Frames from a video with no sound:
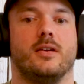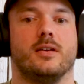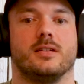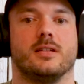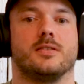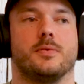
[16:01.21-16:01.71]
there
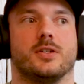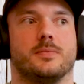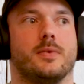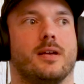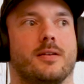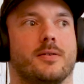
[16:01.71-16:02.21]
is this
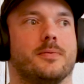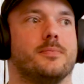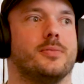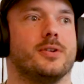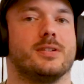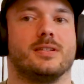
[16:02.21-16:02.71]

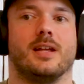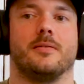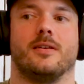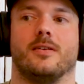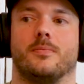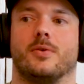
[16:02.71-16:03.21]

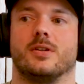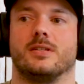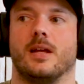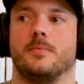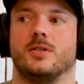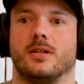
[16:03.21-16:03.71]

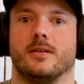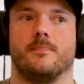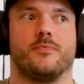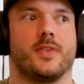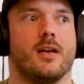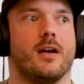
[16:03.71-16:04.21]

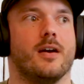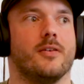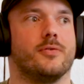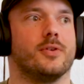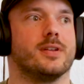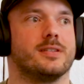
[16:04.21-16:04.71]
perception
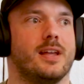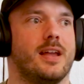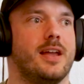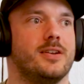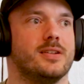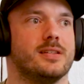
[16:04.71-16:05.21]
of real estate
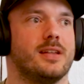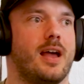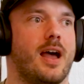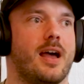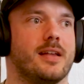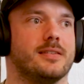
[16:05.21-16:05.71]
agents
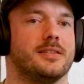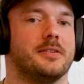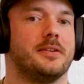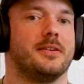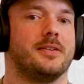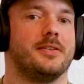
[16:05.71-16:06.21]
as
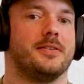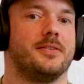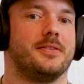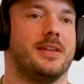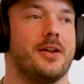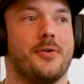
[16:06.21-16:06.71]

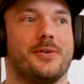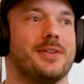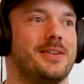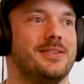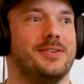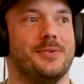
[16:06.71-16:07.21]
they don't
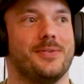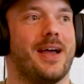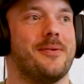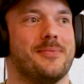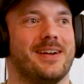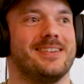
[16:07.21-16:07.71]
really do
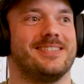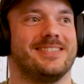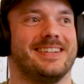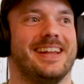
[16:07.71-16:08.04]
that much.